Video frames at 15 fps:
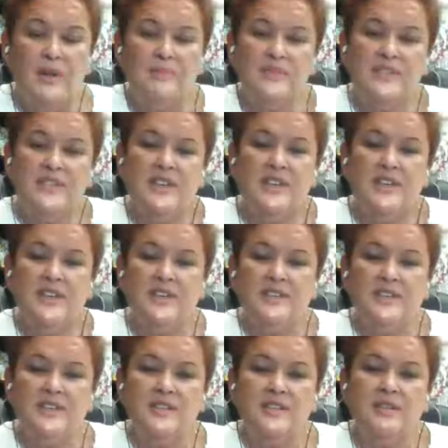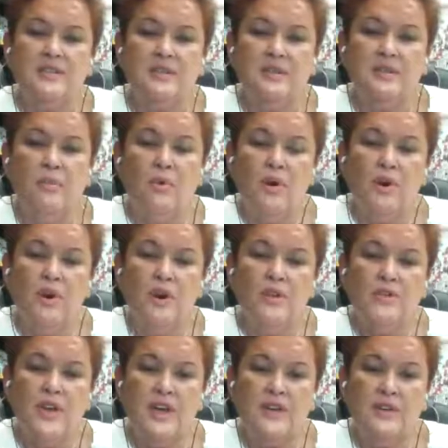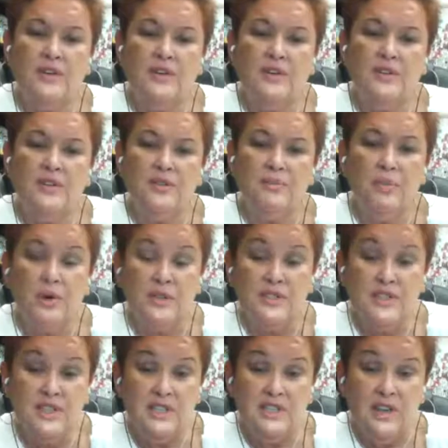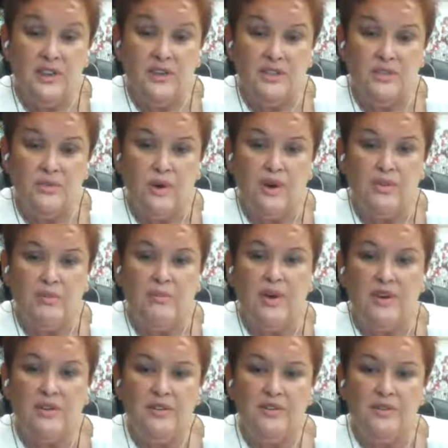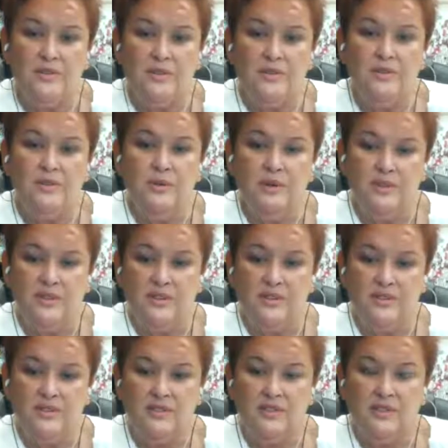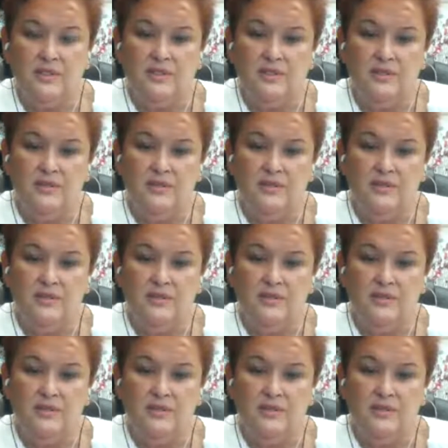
seeing is that the more detailed you are, the better you do at this too.